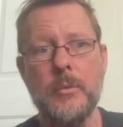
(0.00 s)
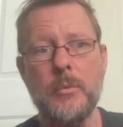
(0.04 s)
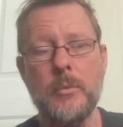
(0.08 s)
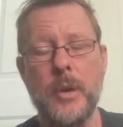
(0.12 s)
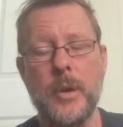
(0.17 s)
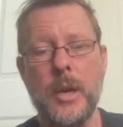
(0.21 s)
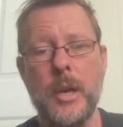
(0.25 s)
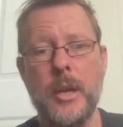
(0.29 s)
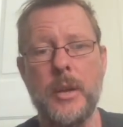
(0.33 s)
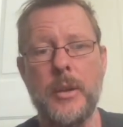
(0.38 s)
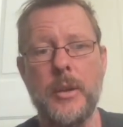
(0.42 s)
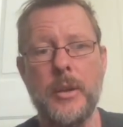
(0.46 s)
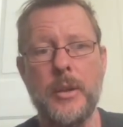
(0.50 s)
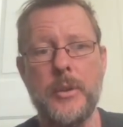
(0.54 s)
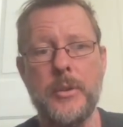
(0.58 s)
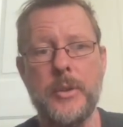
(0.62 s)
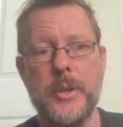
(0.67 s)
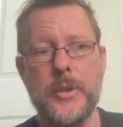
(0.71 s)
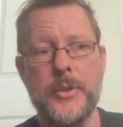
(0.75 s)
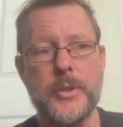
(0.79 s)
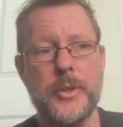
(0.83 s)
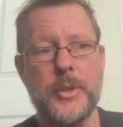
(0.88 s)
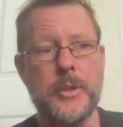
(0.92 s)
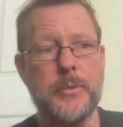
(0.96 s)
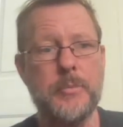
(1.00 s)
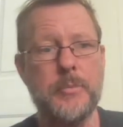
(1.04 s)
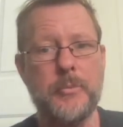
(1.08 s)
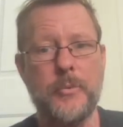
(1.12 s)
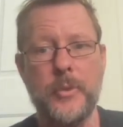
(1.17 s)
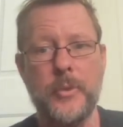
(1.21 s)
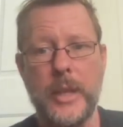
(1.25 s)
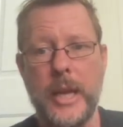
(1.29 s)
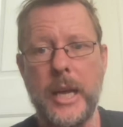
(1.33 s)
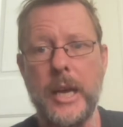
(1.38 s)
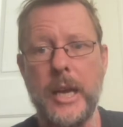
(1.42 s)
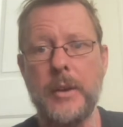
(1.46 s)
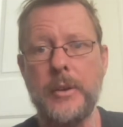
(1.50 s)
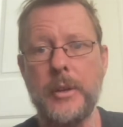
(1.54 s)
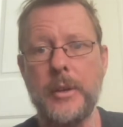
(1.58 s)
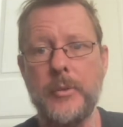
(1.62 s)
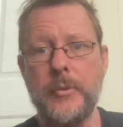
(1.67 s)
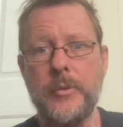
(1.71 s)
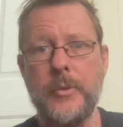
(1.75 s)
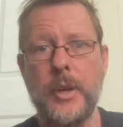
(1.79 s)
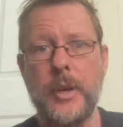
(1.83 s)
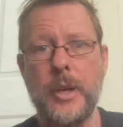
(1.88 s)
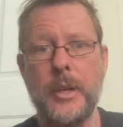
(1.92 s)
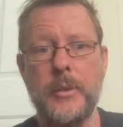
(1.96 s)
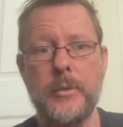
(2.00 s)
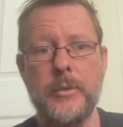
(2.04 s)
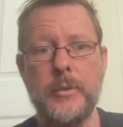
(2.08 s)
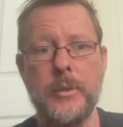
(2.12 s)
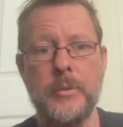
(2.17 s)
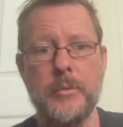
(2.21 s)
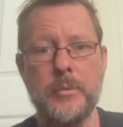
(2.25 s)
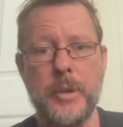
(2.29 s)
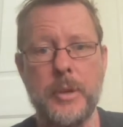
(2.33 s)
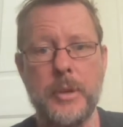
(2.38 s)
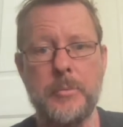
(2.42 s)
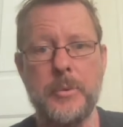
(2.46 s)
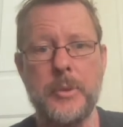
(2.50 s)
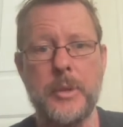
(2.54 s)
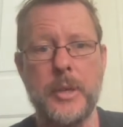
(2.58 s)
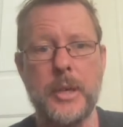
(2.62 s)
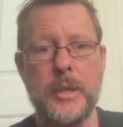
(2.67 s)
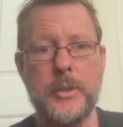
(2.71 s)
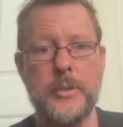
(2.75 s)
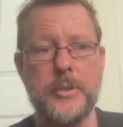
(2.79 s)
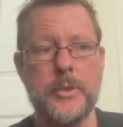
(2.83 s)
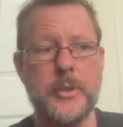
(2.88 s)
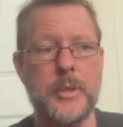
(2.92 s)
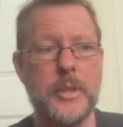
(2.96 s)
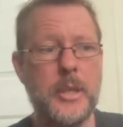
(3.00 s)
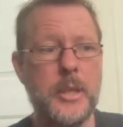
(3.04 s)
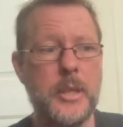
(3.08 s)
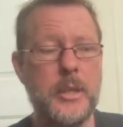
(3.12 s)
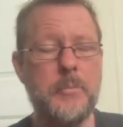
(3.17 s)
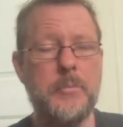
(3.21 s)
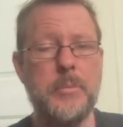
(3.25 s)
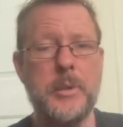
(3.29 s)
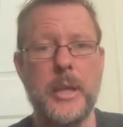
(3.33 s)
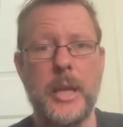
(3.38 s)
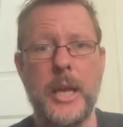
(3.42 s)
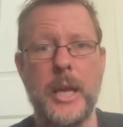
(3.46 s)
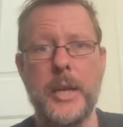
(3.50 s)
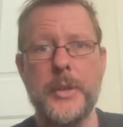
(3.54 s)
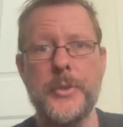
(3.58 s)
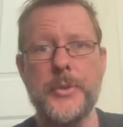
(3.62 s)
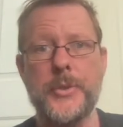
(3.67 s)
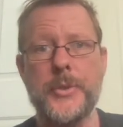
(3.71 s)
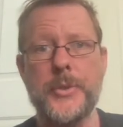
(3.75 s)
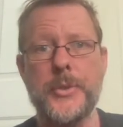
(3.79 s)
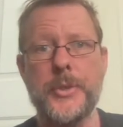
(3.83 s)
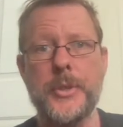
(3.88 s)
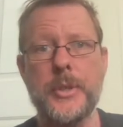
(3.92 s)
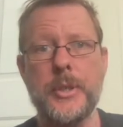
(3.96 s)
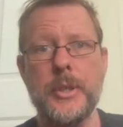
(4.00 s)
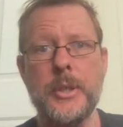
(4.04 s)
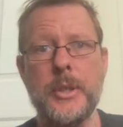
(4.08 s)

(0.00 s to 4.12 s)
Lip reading: where there's a flowering event, a reproduction in plants,